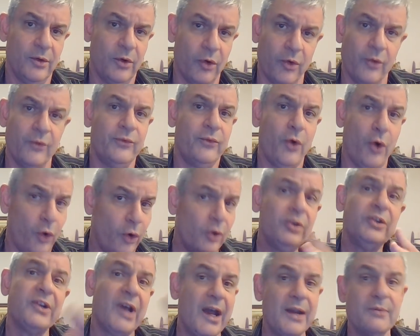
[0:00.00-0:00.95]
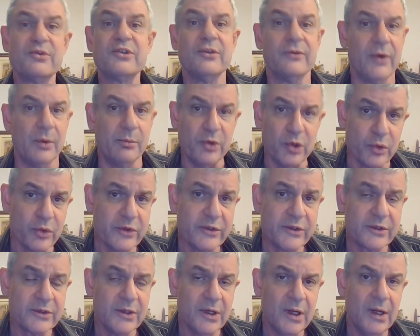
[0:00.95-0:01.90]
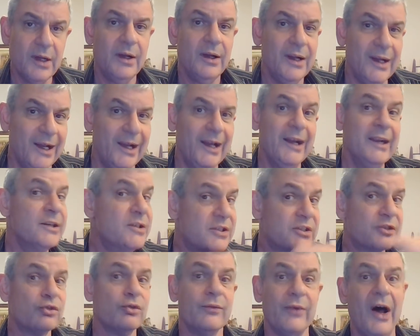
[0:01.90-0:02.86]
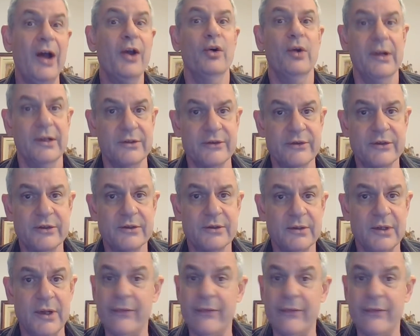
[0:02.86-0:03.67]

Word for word: of all types of abuse leads to violence.